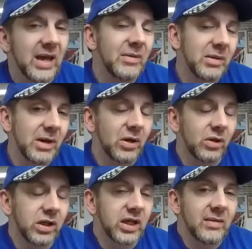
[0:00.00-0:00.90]
have it in about
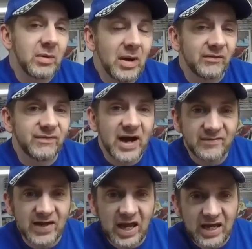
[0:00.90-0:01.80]
a, you can have it about
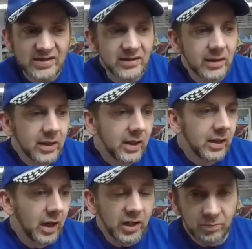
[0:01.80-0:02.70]
five days,
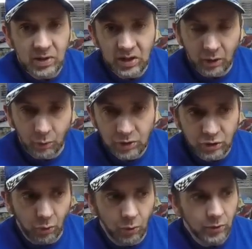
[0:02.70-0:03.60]
uh, depending on when
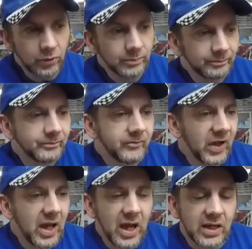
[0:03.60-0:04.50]
you ordered.
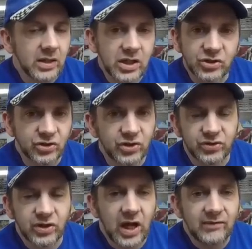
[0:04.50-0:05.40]
And it's
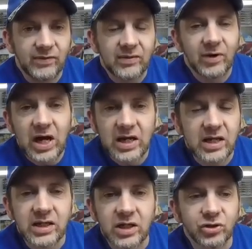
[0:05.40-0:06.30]
just I've never had
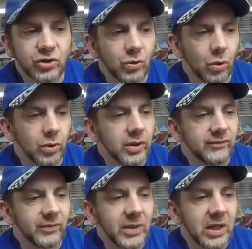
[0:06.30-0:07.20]
any issue ordering
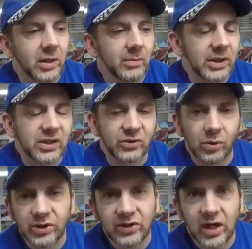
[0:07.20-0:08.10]
from him. He's
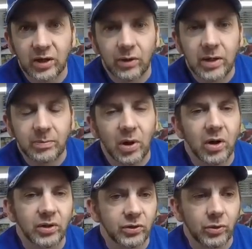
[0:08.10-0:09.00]
always got great
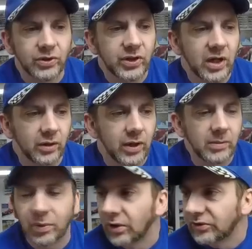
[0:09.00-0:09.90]
parts, always got
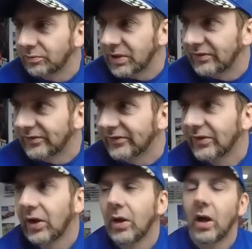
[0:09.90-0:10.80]
great parts and pieces.
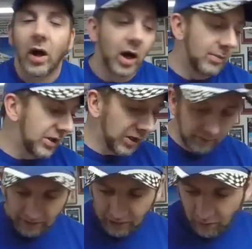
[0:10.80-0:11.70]
Um, another big